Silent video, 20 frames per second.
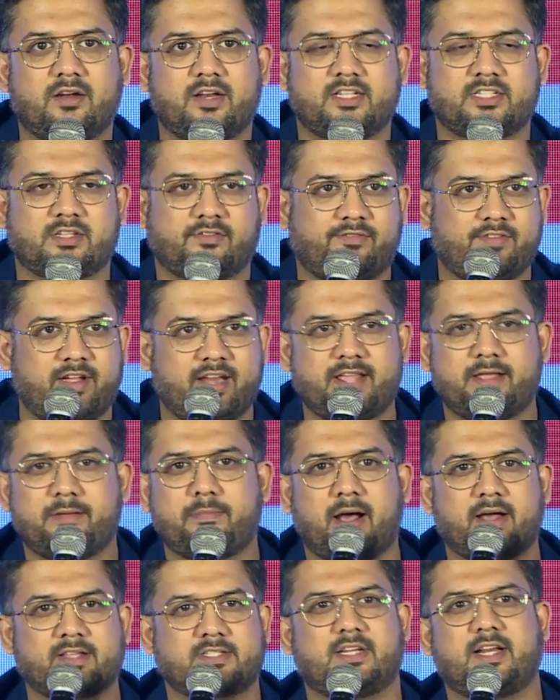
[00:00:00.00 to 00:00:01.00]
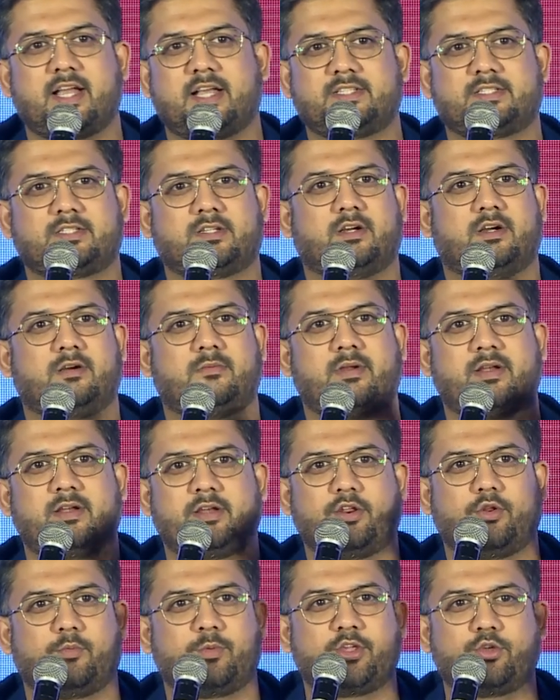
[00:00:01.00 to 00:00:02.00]
it's a very bastardized term and,
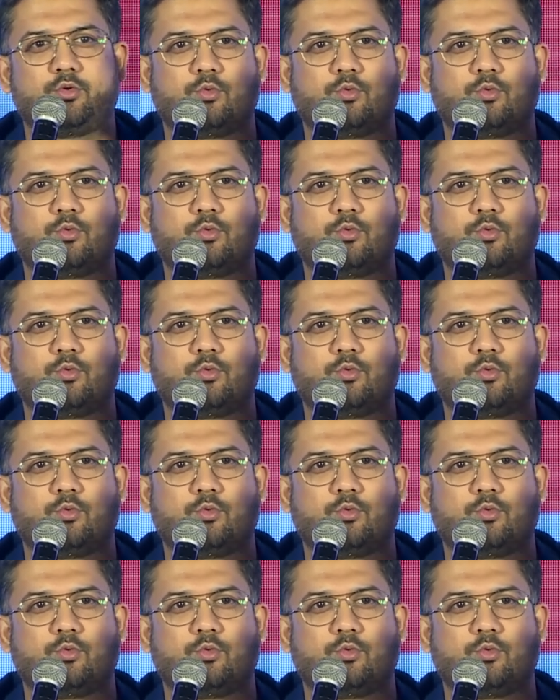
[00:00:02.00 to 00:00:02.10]
you know,